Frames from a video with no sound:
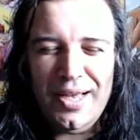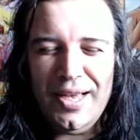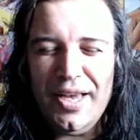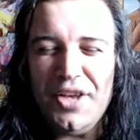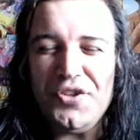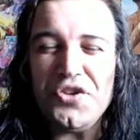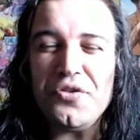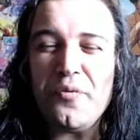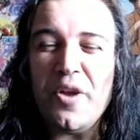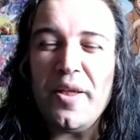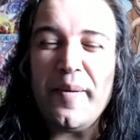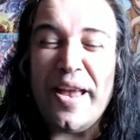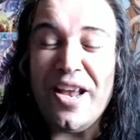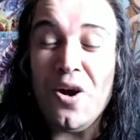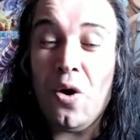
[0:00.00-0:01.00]
it doesn't really
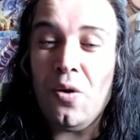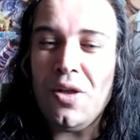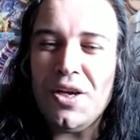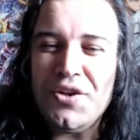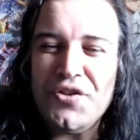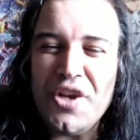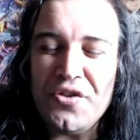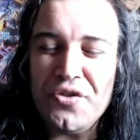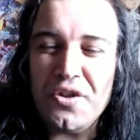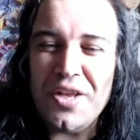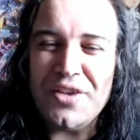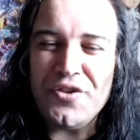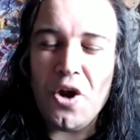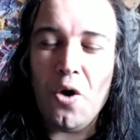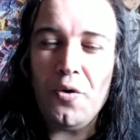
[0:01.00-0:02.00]
make a whole lot of sense
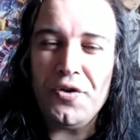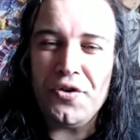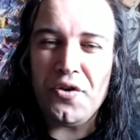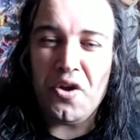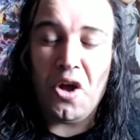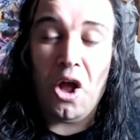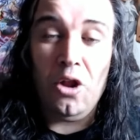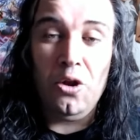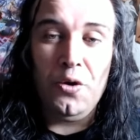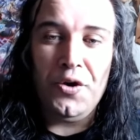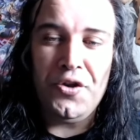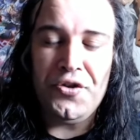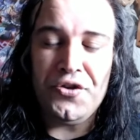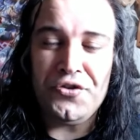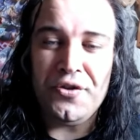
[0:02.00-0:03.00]
unless Oda
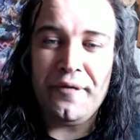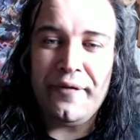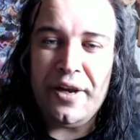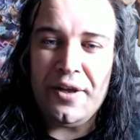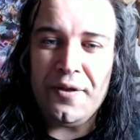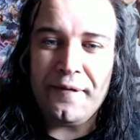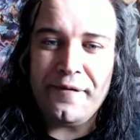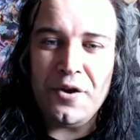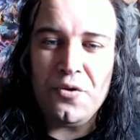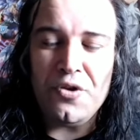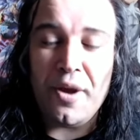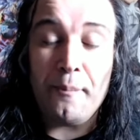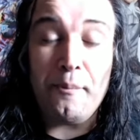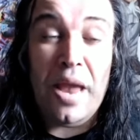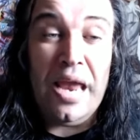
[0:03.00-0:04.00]
alluded to something in the
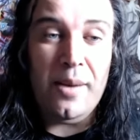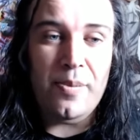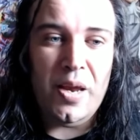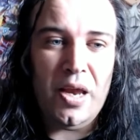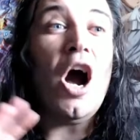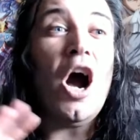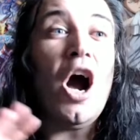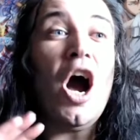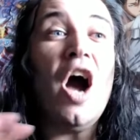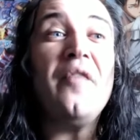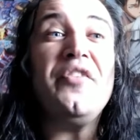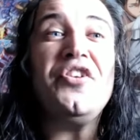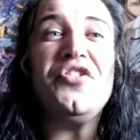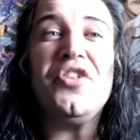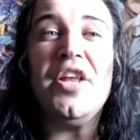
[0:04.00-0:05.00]
future. Maybe.
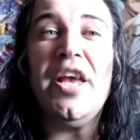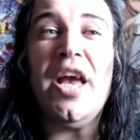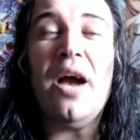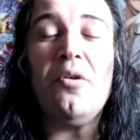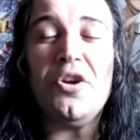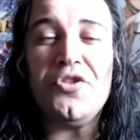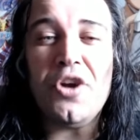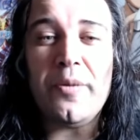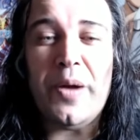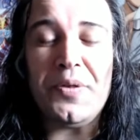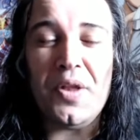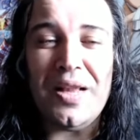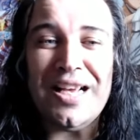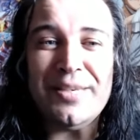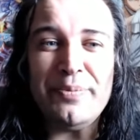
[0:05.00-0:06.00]
Obviously, I'm going to talk about
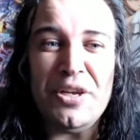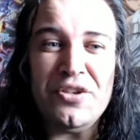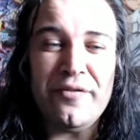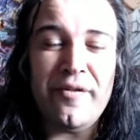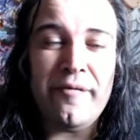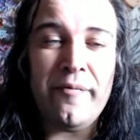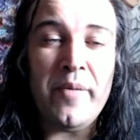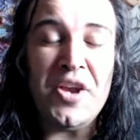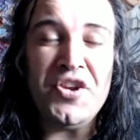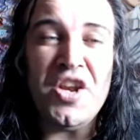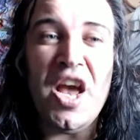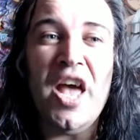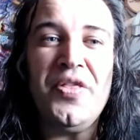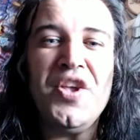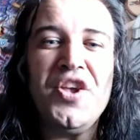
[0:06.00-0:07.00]
the last piece of information,
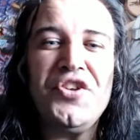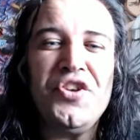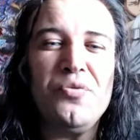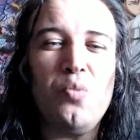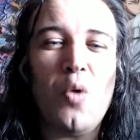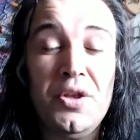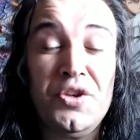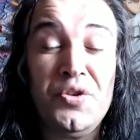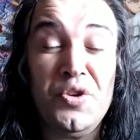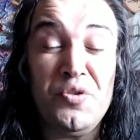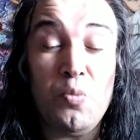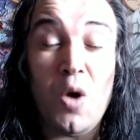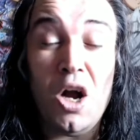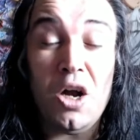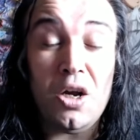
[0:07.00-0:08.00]
and this is what this is
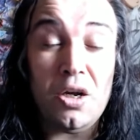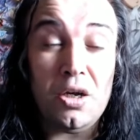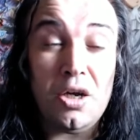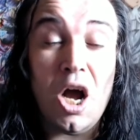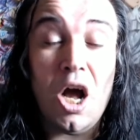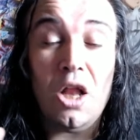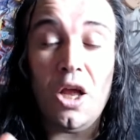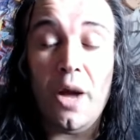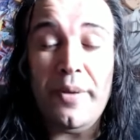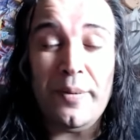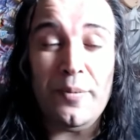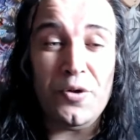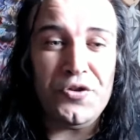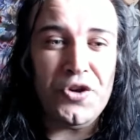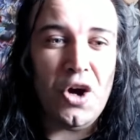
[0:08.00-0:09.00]
what got a lot of
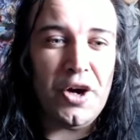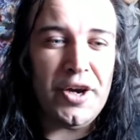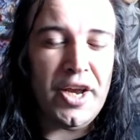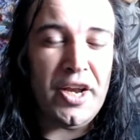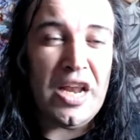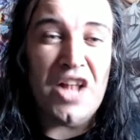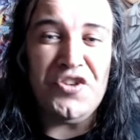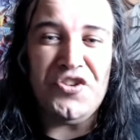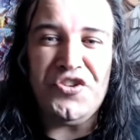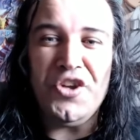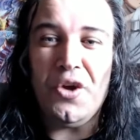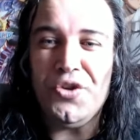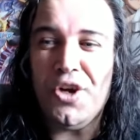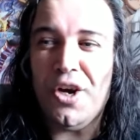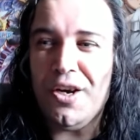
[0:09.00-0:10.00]
people talking and
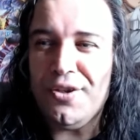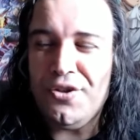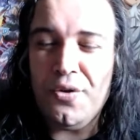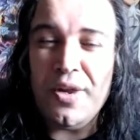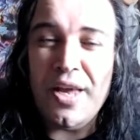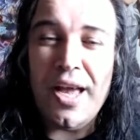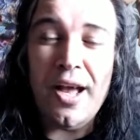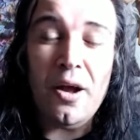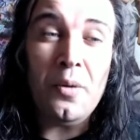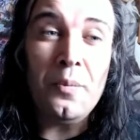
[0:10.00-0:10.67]
still talking to now.